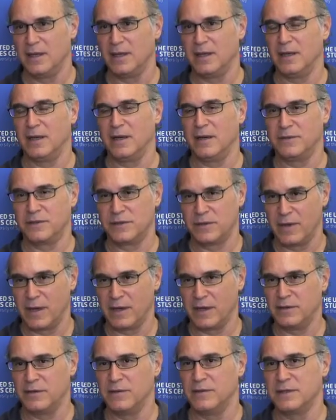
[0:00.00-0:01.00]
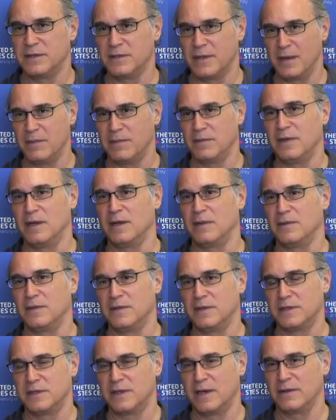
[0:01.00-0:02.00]
And I was trying to do the same thing with
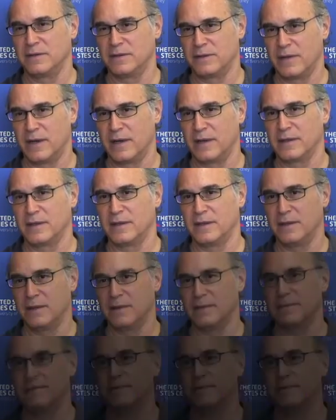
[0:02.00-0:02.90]
the soundtrack, you know.